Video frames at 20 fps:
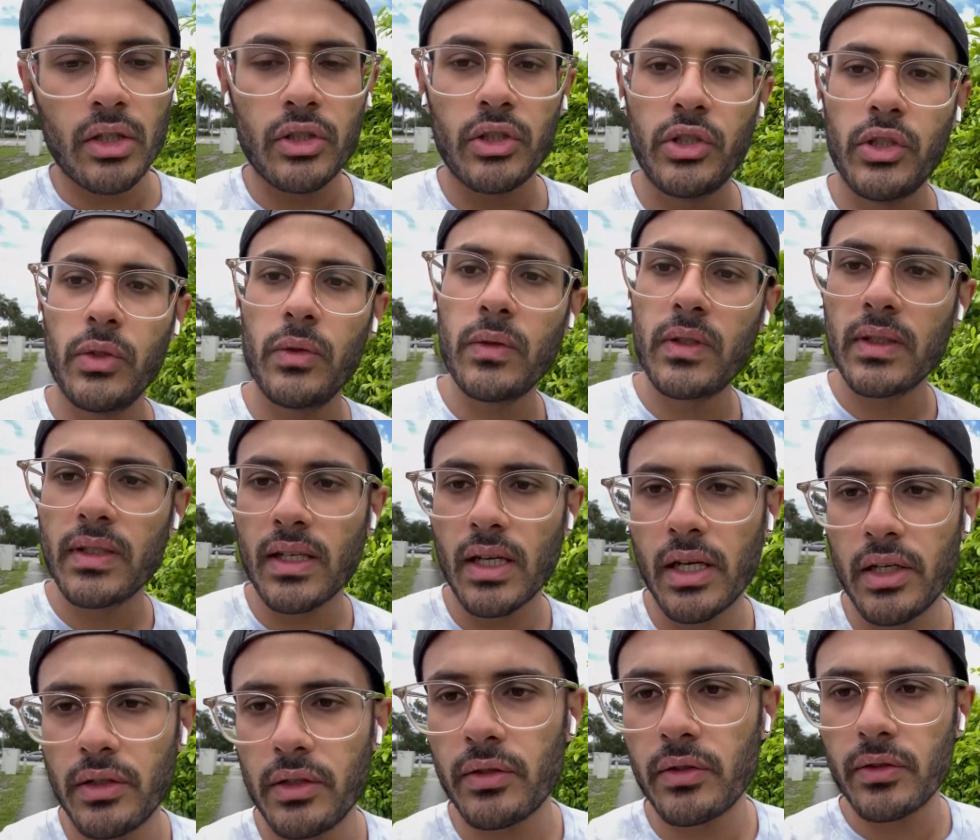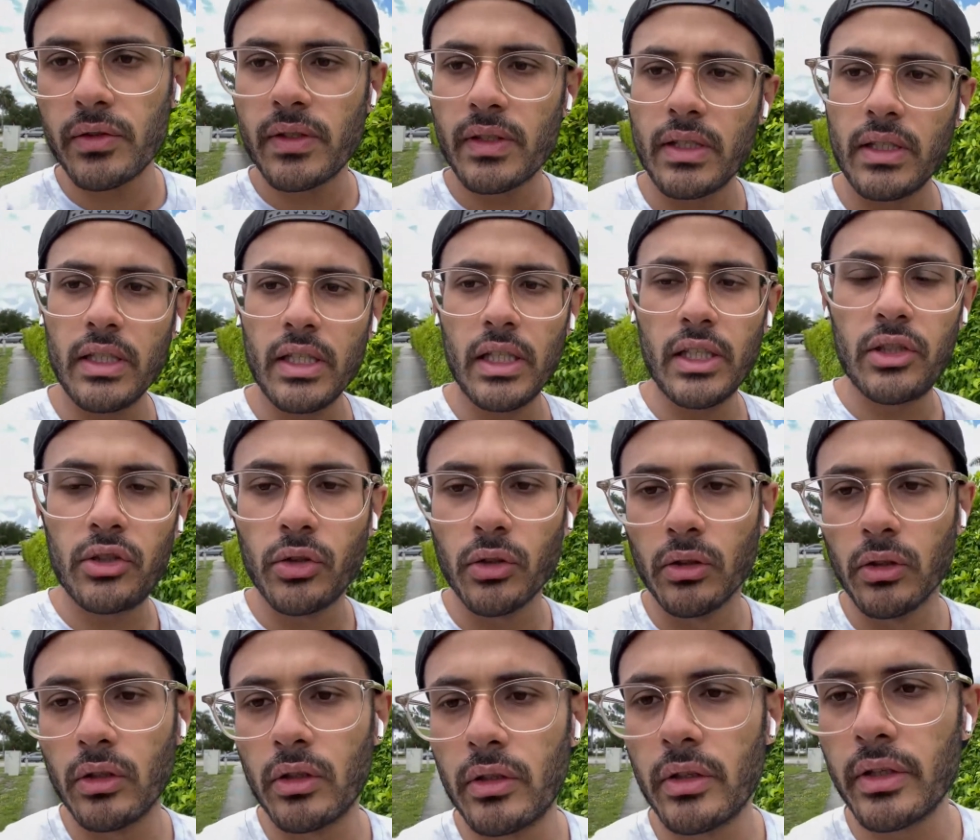do designers need to
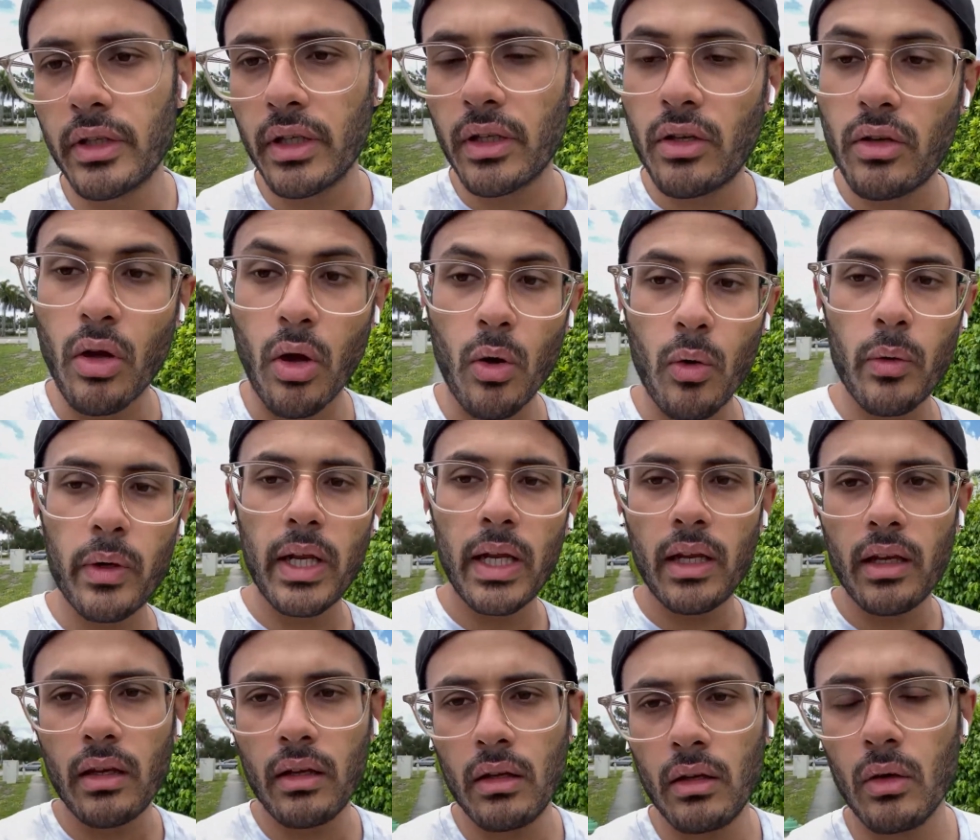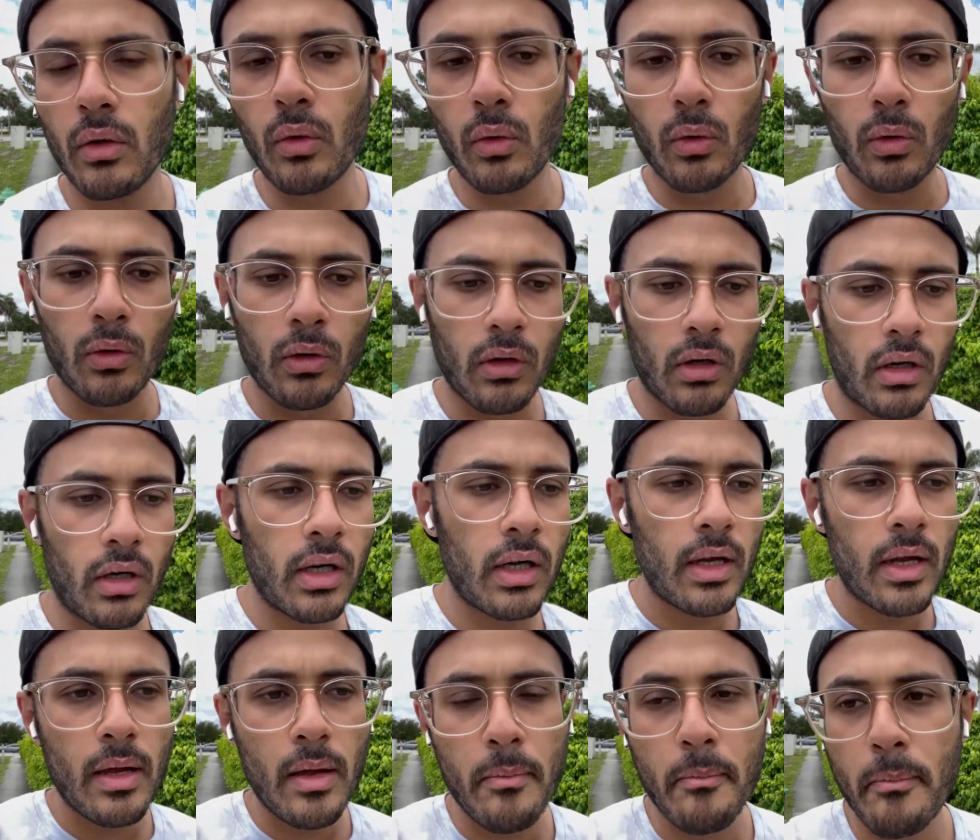learn coding or
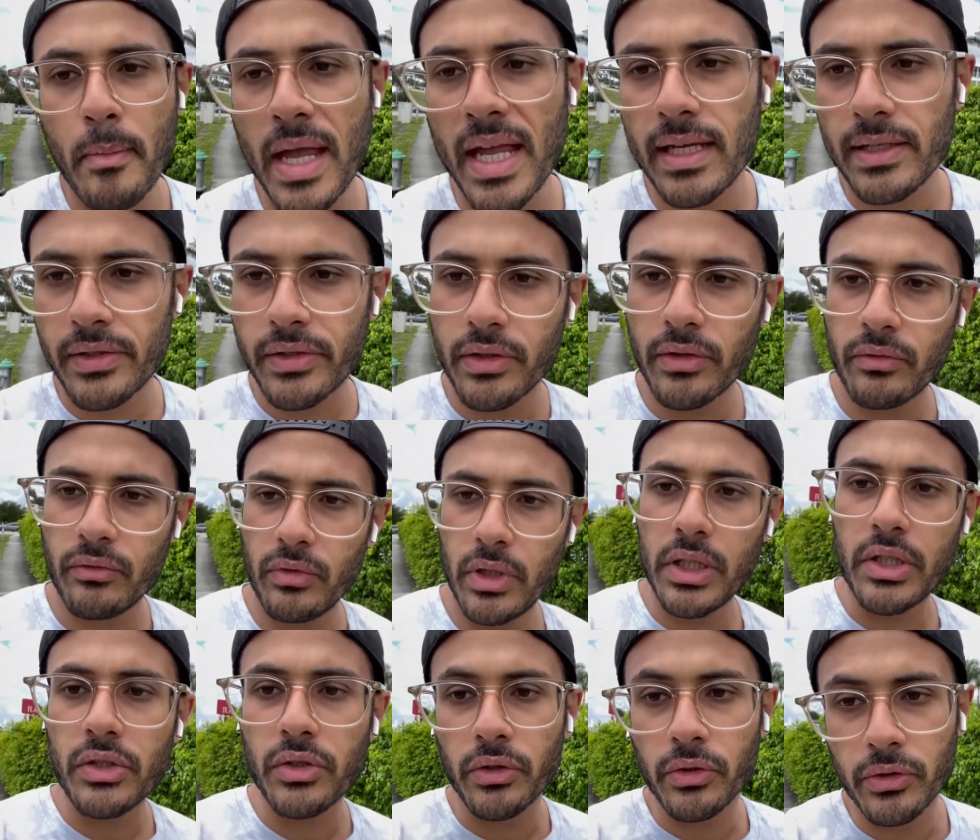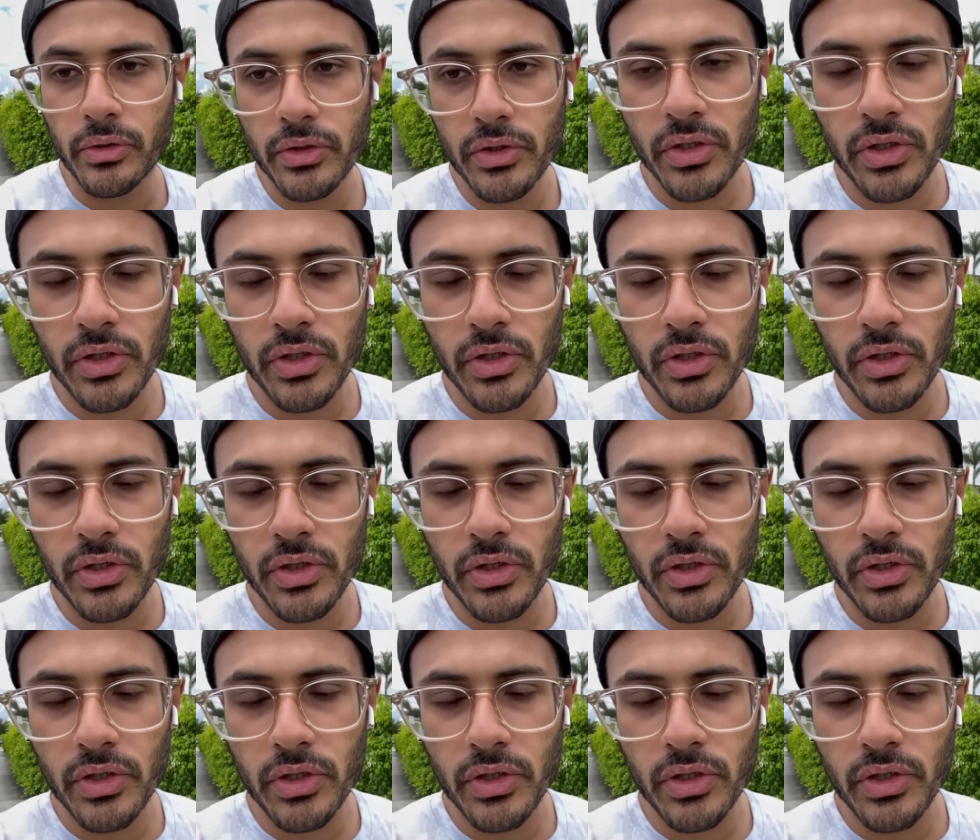master research?